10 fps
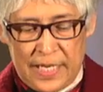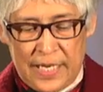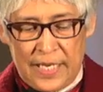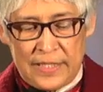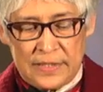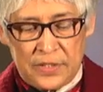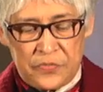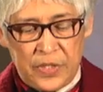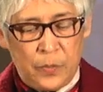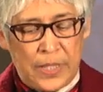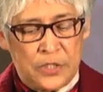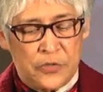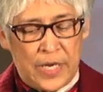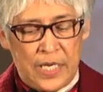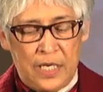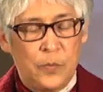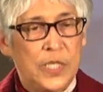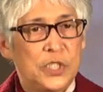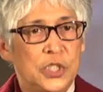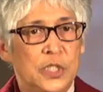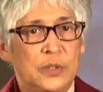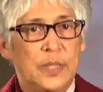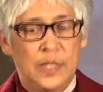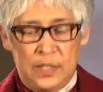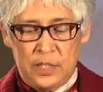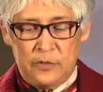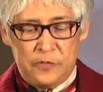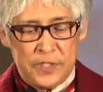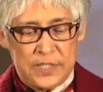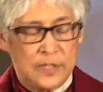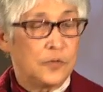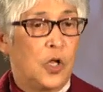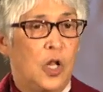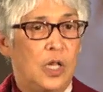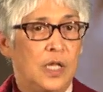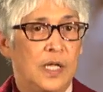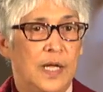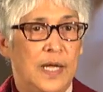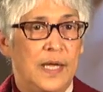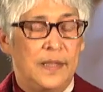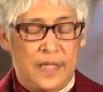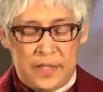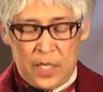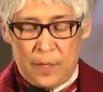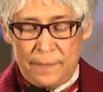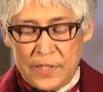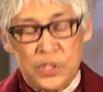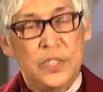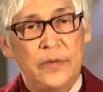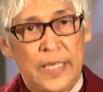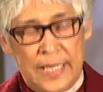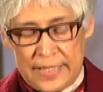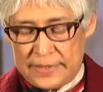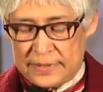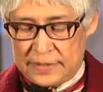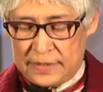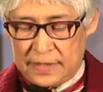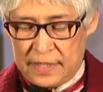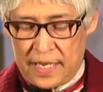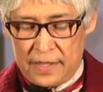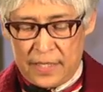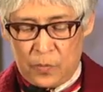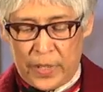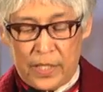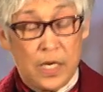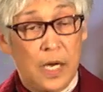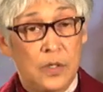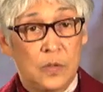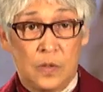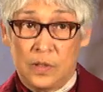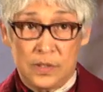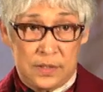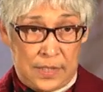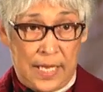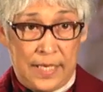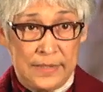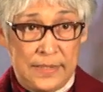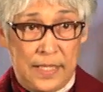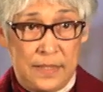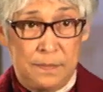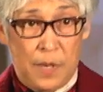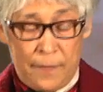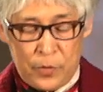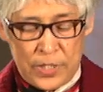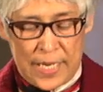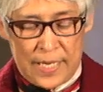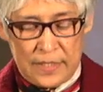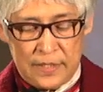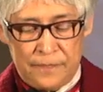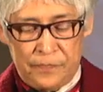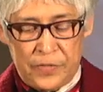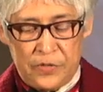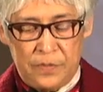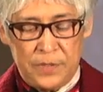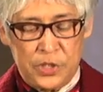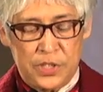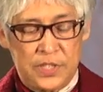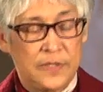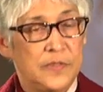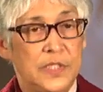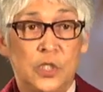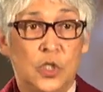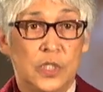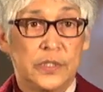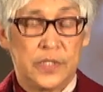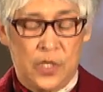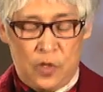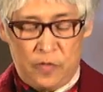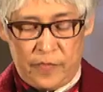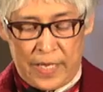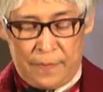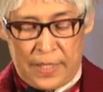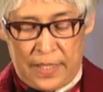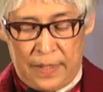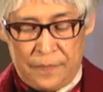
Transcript: It is a 3-week training where children learn, first of all, that they are missionary kids, and that when God calls, like I said, mom or dad, to the mission service, he calls the whole family.